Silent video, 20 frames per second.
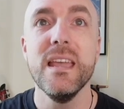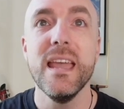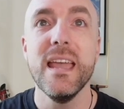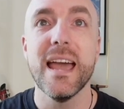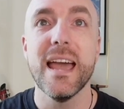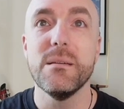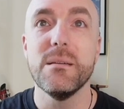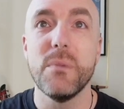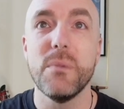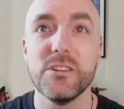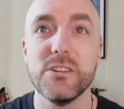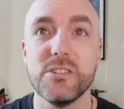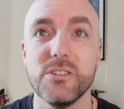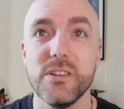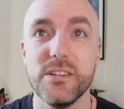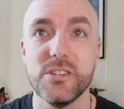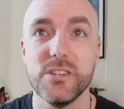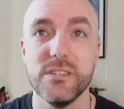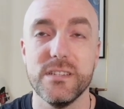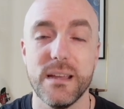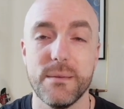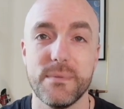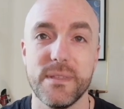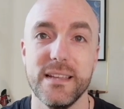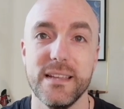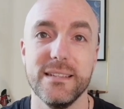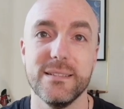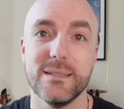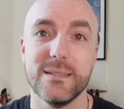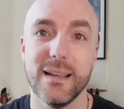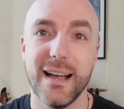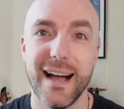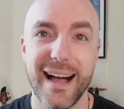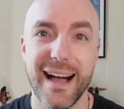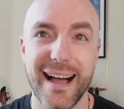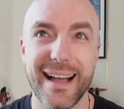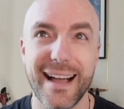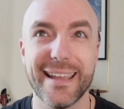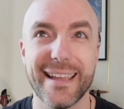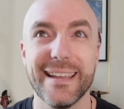and the modulation depth is
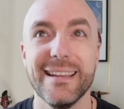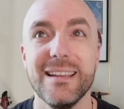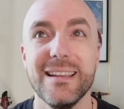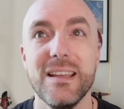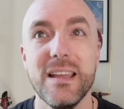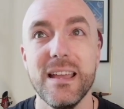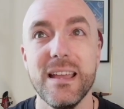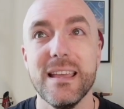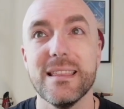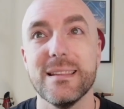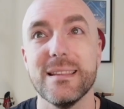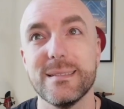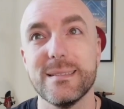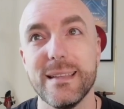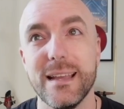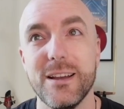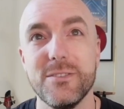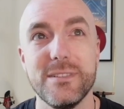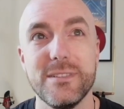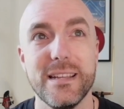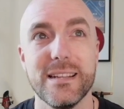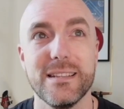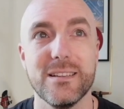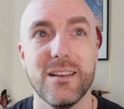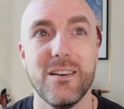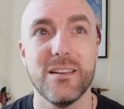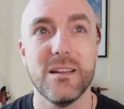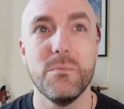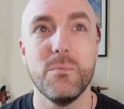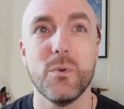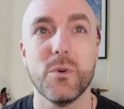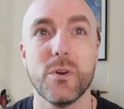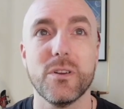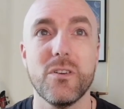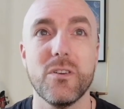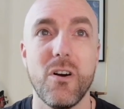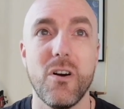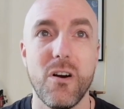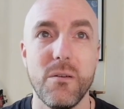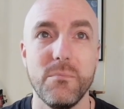high, the sound takes on a more
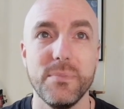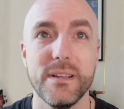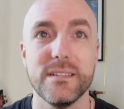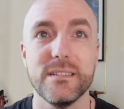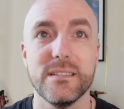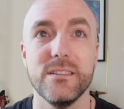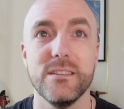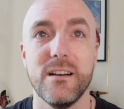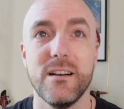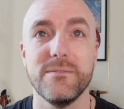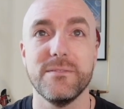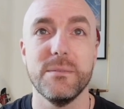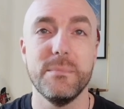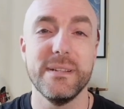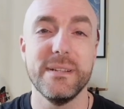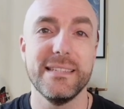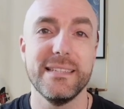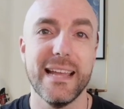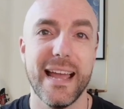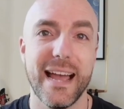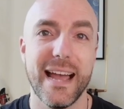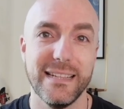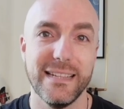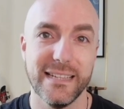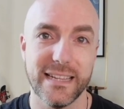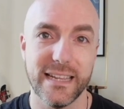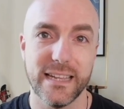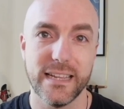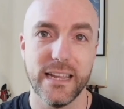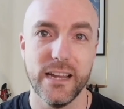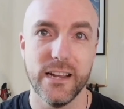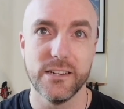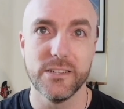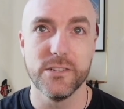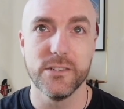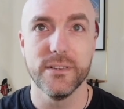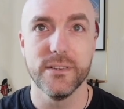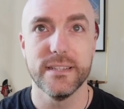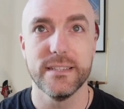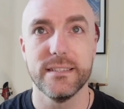complex and often metallic
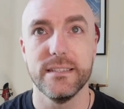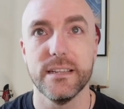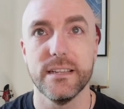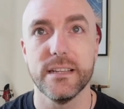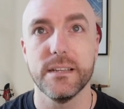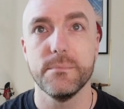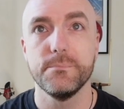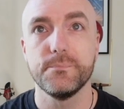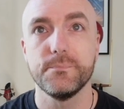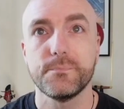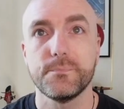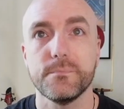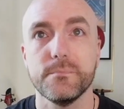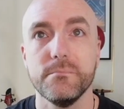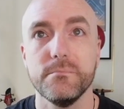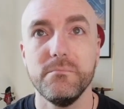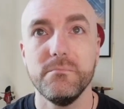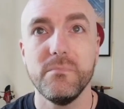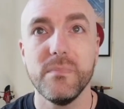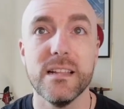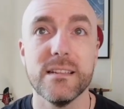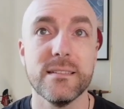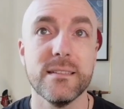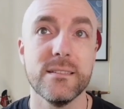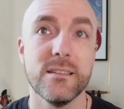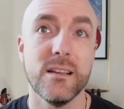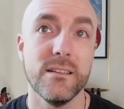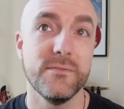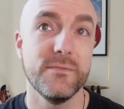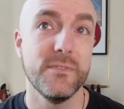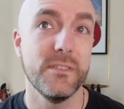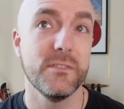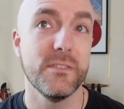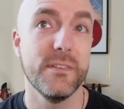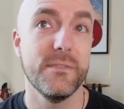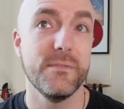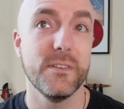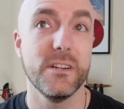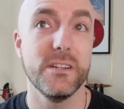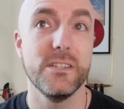characteristic. This is often
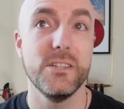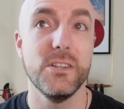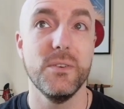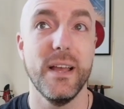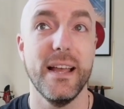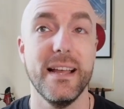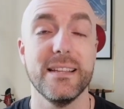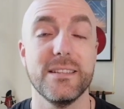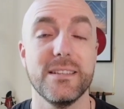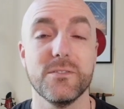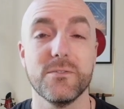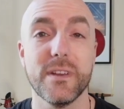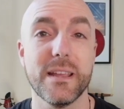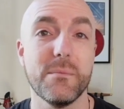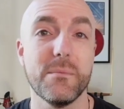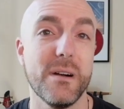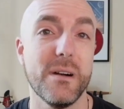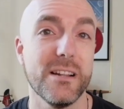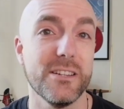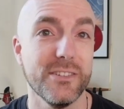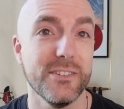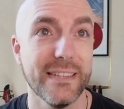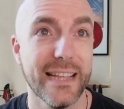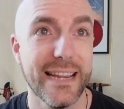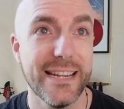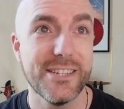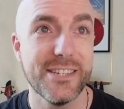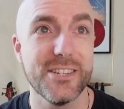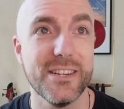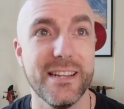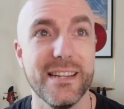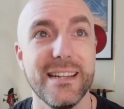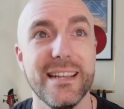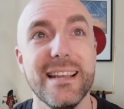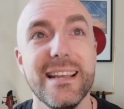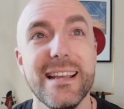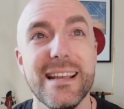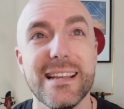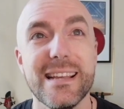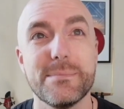referred to as ring modulation,
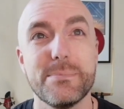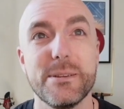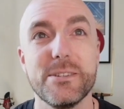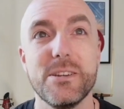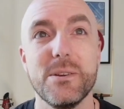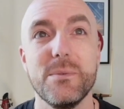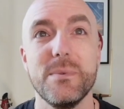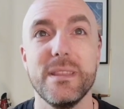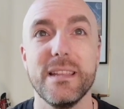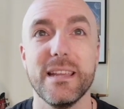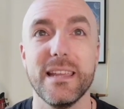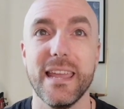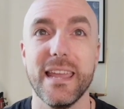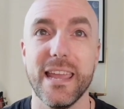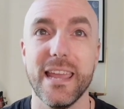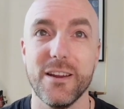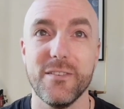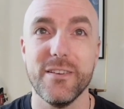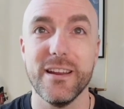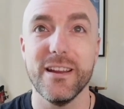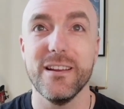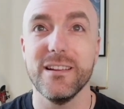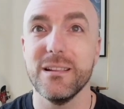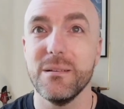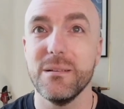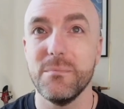especially when the carrier and the